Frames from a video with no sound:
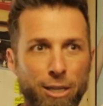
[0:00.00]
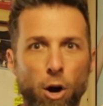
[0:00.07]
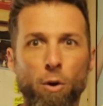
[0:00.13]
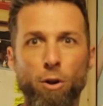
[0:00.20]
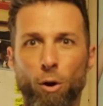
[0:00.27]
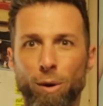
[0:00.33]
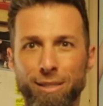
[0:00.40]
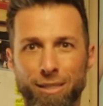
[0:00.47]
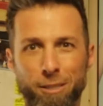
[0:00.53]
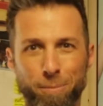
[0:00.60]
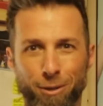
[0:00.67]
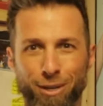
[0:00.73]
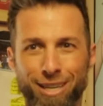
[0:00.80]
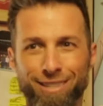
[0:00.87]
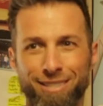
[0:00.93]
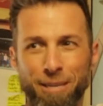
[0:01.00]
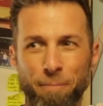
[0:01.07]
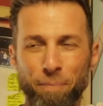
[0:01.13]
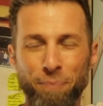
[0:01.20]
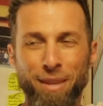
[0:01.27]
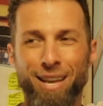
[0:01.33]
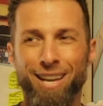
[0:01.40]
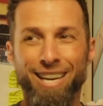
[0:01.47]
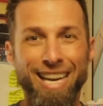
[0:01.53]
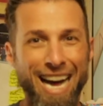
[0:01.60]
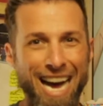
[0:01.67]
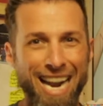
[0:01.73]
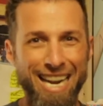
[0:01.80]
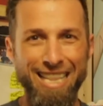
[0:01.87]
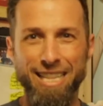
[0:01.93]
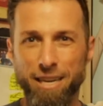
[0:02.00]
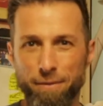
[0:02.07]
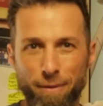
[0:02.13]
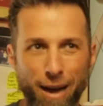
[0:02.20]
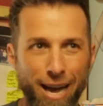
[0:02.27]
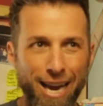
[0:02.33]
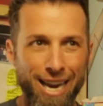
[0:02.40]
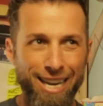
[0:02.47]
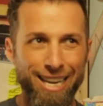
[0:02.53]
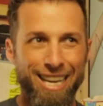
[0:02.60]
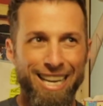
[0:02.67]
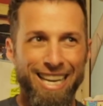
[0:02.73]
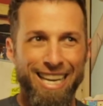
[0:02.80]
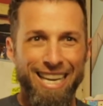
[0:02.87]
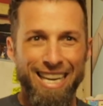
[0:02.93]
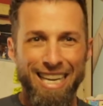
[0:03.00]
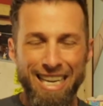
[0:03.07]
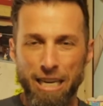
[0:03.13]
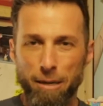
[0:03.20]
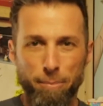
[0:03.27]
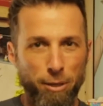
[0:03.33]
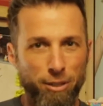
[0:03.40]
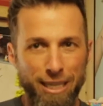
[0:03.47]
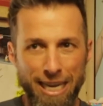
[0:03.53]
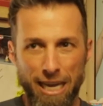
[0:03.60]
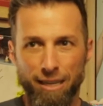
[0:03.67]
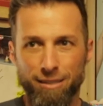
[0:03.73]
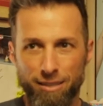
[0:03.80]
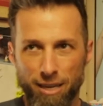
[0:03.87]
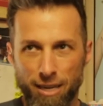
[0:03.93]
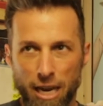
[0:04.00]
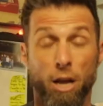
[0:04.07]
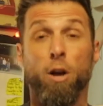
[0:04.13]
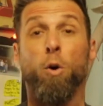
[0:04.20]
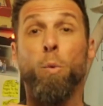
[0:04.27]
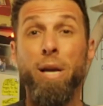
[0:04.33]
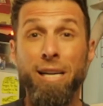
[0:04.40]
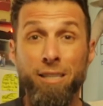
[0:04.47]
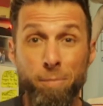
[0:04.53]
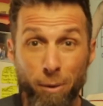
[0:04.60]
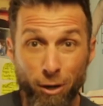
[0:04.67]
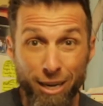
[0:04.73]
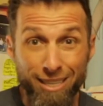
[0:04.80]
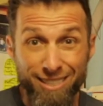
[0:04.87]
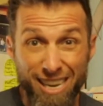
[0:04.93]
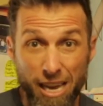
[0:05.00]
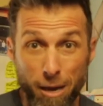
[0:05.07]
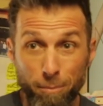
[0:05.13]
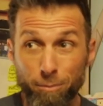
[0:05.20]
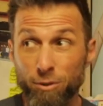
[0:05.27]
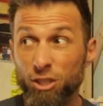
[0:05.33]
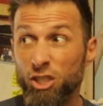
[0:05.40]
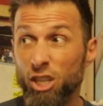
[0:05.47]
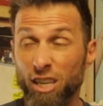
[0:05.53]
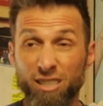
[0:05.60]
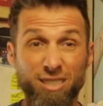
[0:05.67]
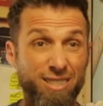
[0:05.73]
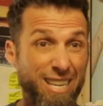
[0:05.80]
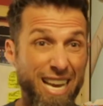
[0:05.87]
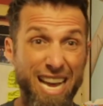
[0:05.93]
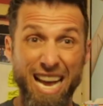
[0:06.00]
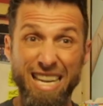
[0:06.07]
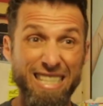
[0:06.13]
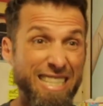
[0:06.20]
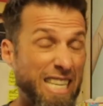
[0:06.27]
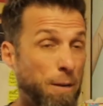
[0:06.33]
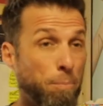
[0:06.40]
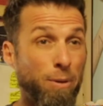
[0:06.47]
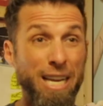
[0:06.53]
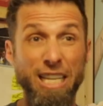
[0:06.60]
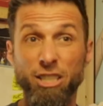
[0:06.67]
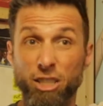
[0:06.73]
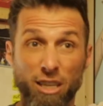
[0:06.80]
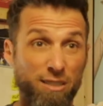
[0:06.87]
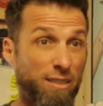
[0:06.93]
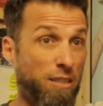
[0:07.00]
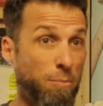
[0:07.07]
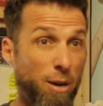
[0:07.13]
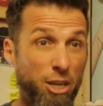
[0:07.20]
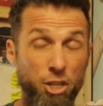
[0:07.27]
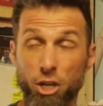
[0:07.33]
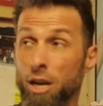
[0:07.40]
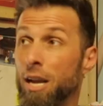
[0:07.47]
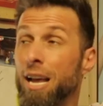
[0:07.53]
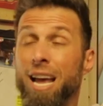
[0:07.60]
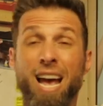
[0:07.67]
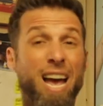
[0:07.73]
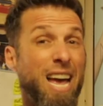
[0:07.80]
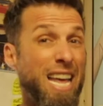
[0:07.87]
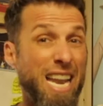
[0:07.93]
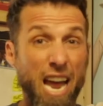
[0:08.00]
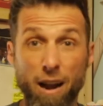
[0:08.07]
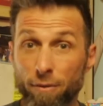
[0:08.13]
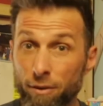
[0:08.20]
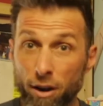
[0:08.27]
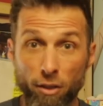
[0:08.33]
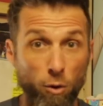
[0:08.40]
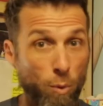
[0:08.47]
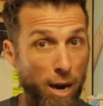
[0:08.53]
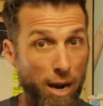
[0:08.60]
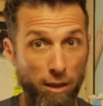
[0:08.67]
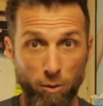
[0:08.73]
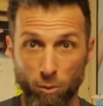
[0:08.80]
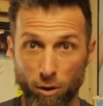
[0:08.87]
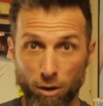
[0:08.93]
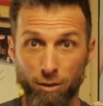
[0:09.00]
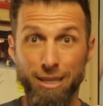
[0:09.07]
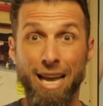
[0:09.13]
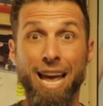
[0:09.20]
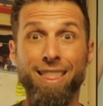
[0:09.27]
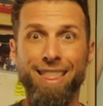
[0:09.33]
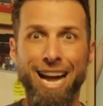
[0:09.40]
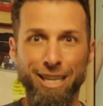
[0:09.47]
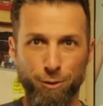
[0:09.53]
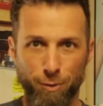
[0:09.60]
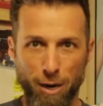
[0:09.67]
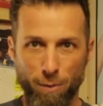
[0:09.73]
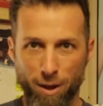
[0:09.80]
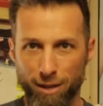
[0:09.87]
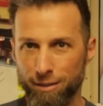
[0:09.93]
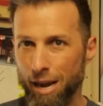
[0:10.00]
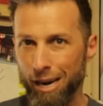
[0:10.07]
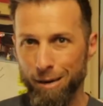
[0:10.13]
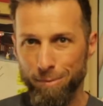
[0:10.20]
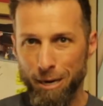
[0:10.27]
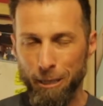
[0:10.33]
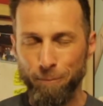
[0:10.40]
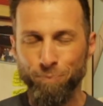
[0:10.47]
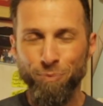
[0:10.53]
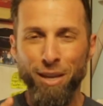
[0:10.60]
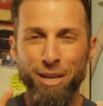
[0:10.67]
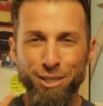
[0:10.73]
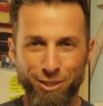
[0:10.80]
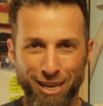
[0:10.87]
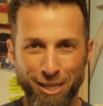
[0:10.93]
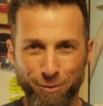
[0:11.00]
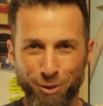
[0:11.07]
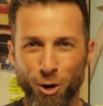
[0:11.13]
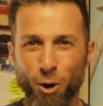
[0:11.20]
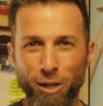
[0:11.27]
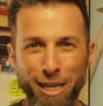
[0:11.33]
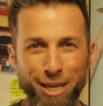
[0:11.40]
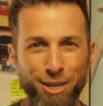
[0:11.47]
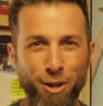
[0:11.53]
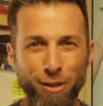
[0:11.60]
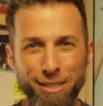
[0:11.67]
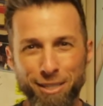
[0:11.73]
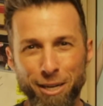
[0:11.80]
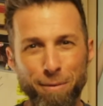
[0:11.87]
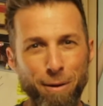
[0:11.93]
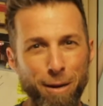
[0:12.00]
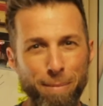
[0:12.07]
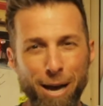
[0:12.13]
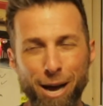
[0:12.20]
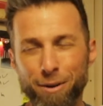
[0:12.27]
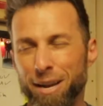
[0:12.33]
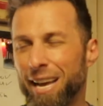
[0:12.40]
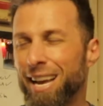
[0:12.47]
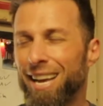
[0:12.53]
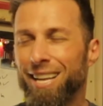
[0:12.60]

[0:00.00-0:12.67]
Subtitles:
We don't always experience God and the divine in a building on a Sunday. We experience Him just as deeply and just as much in every other way in the world. And that's what I want to talk about. So that's what Holy Cannoli is going to be about.